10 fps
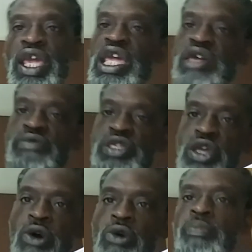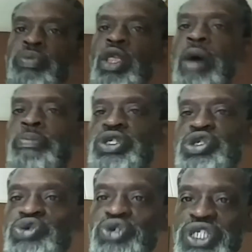Even though our
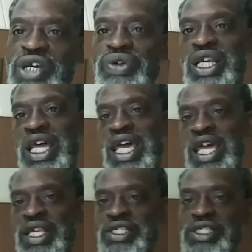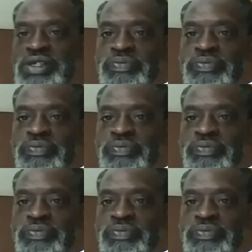pituitary glands,